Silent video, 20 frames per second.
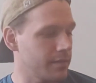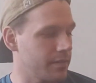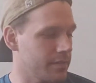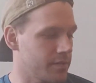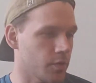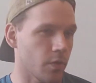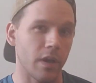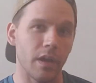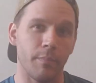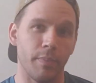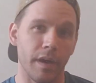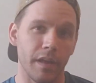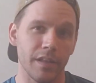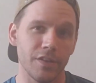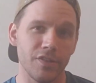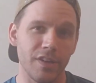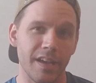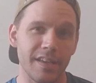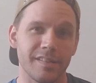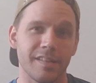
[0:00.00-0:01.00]
so I
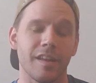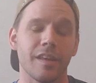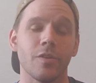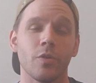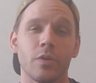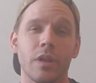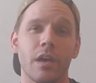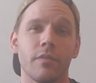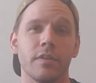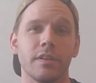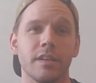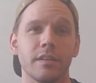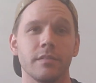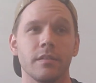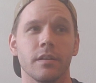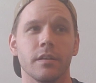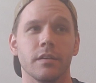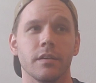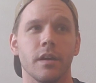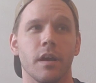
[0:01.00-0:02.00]
apologize, and I don't have
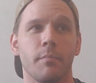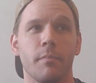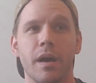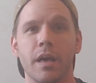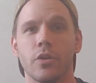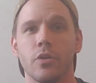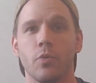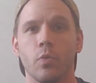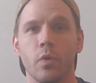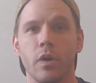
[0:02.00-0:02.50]
a model